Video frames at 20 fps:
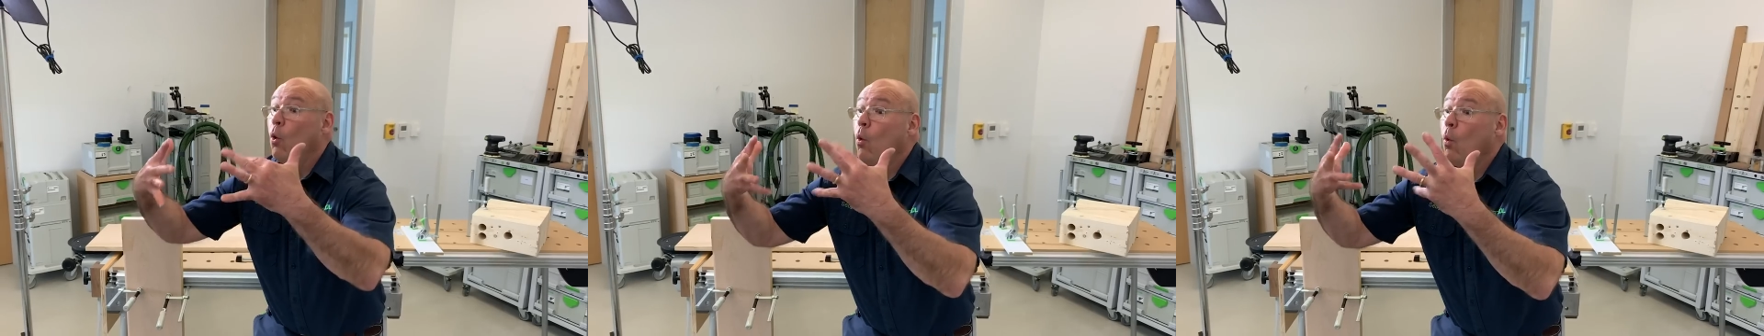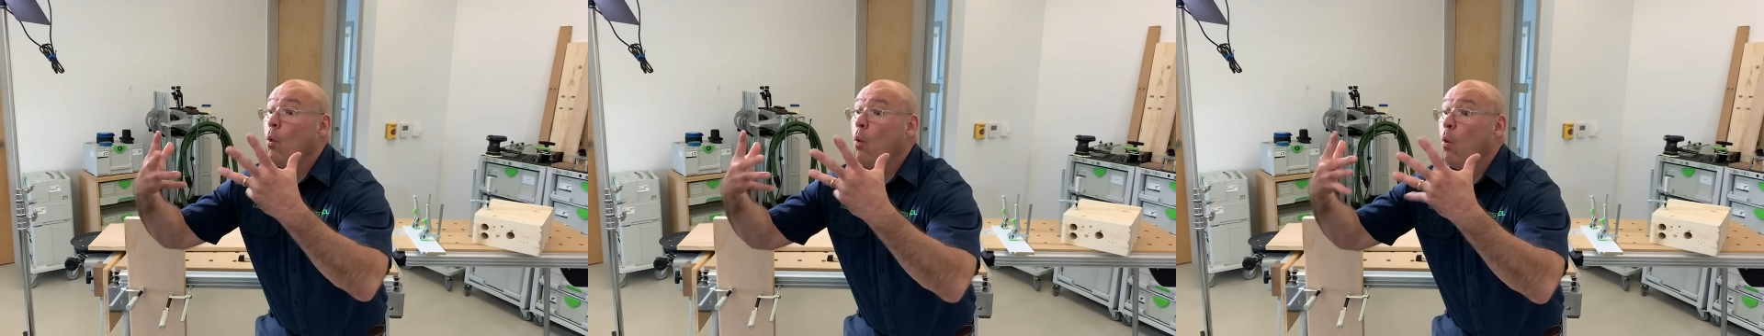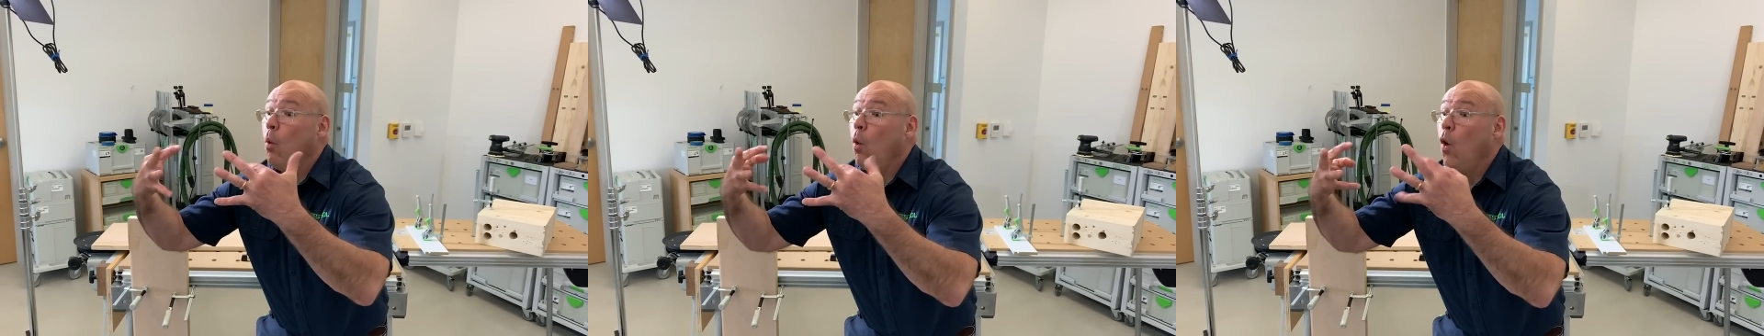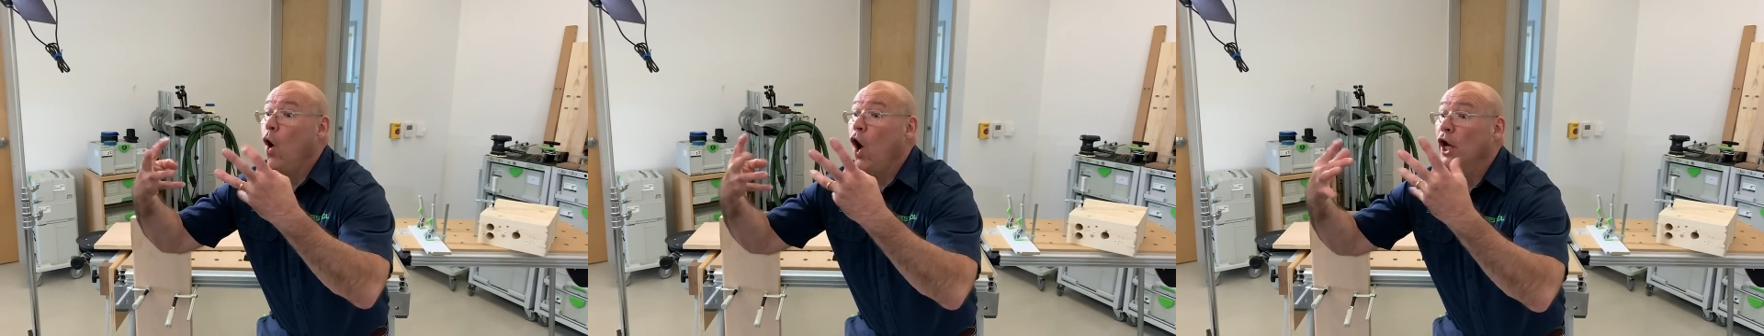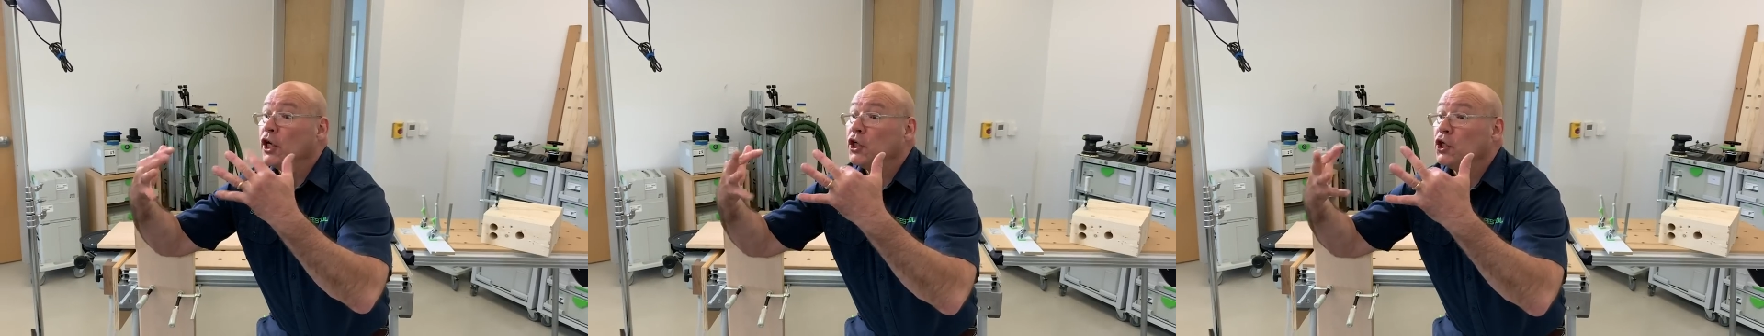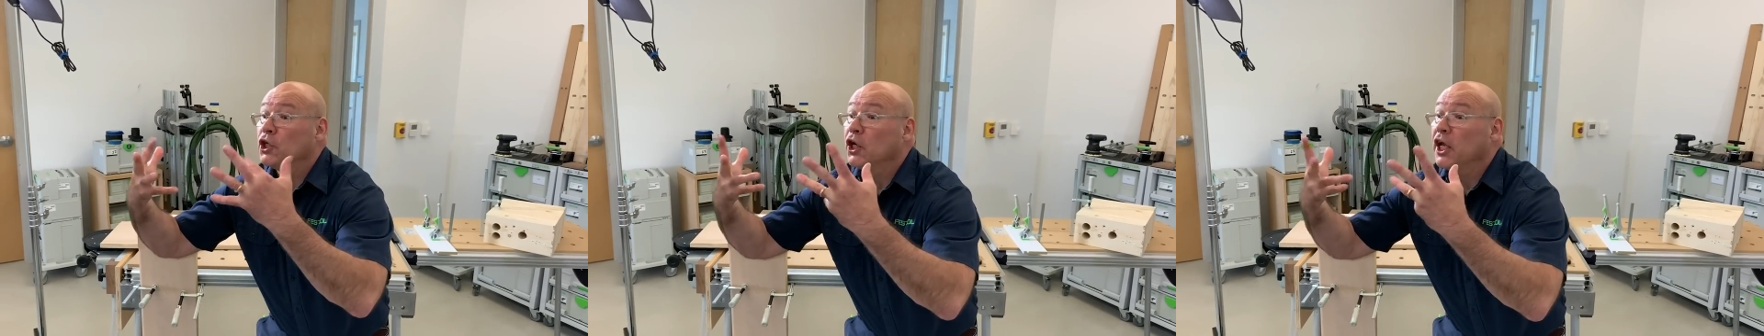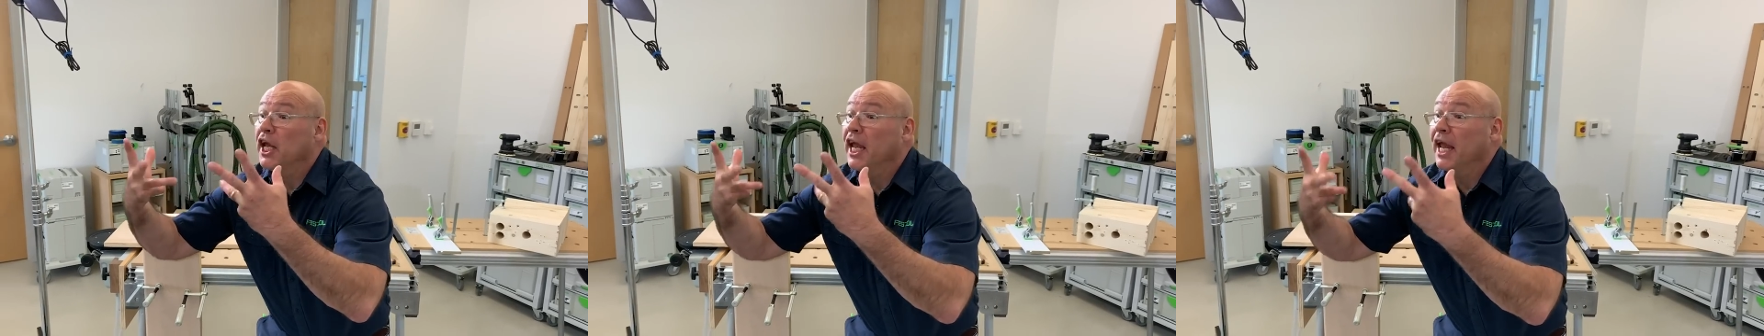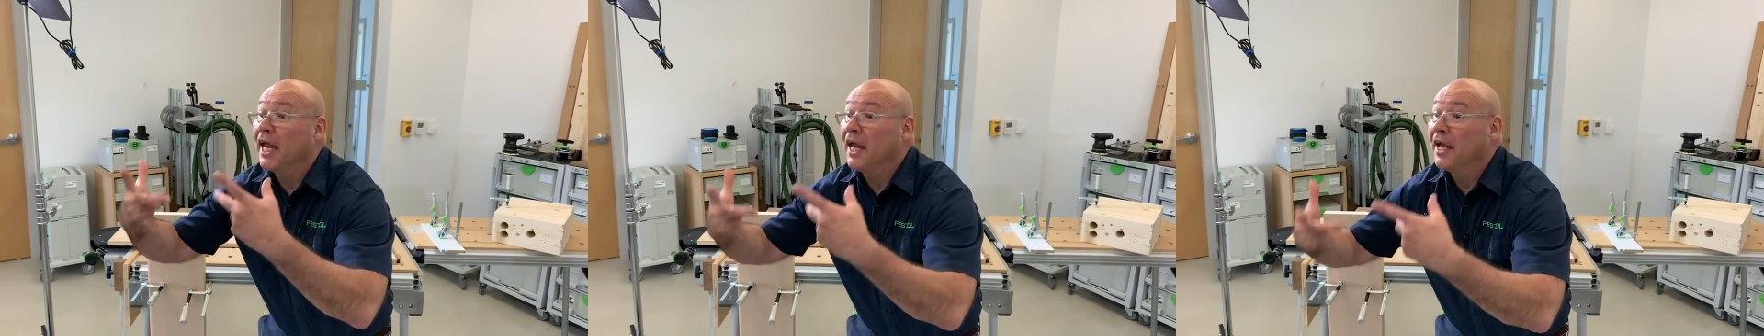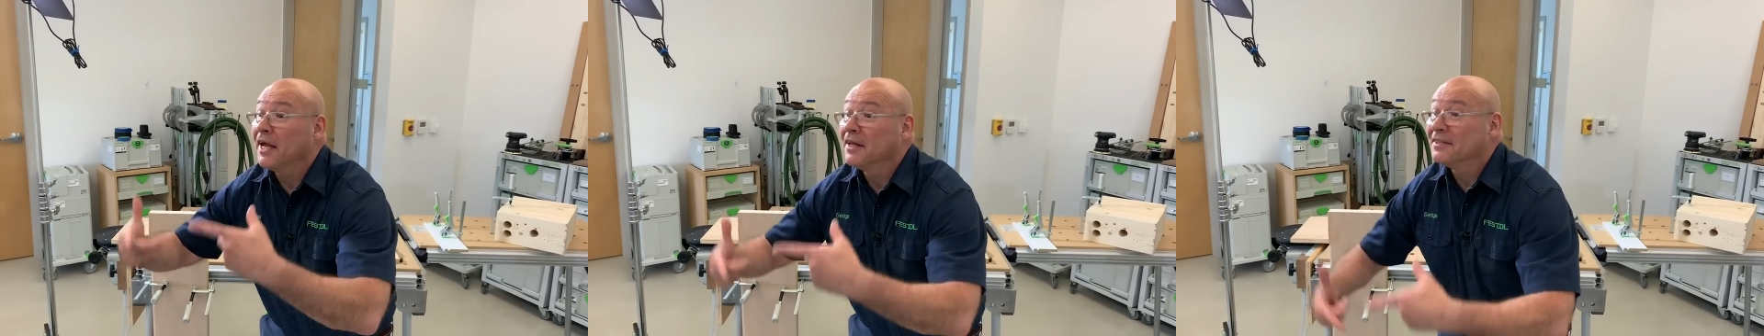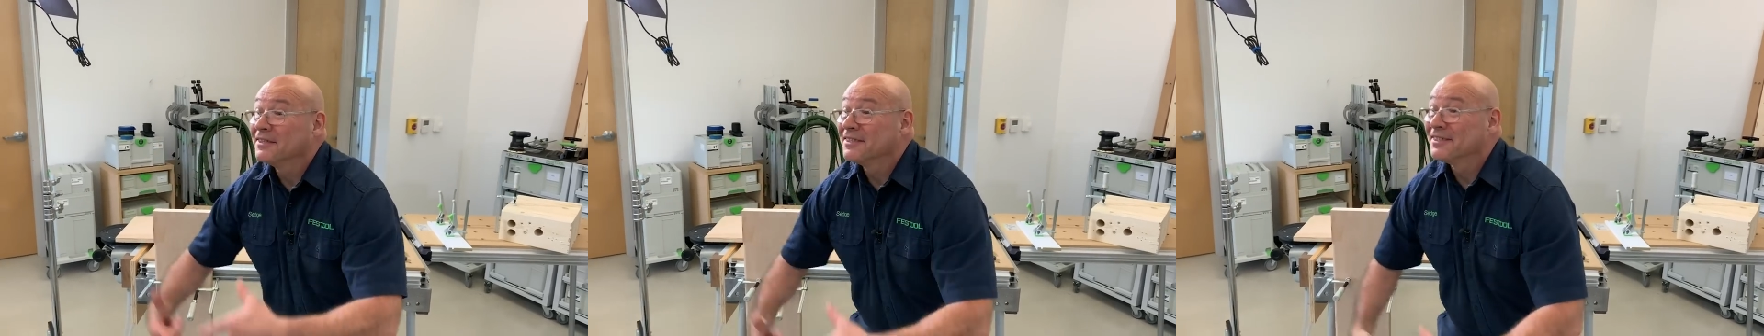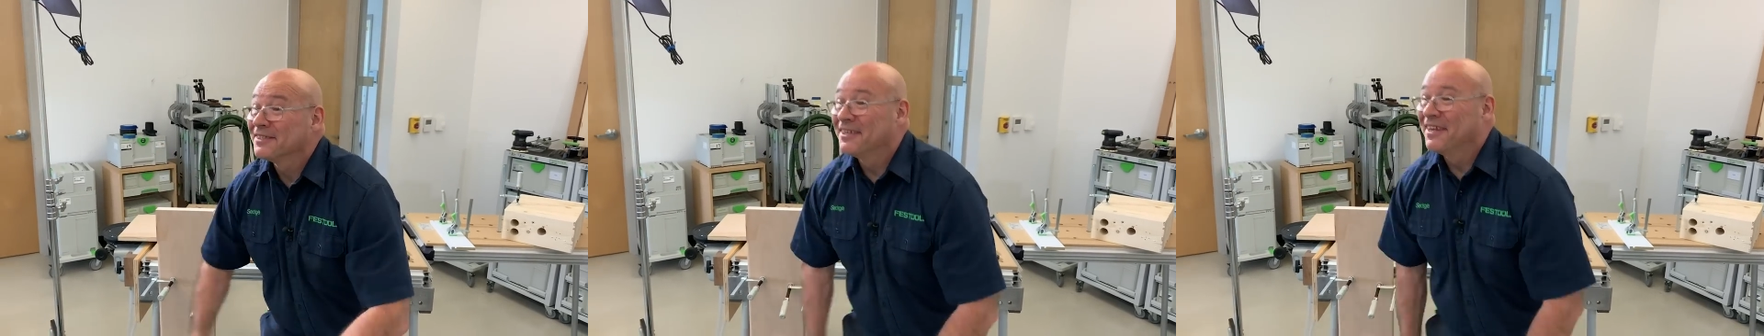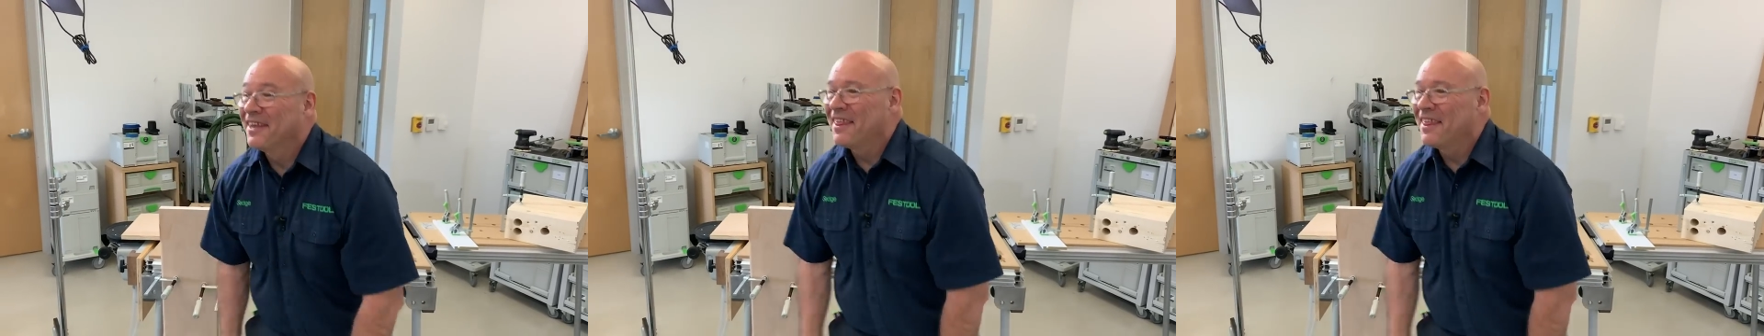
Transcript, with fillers: wash your hands.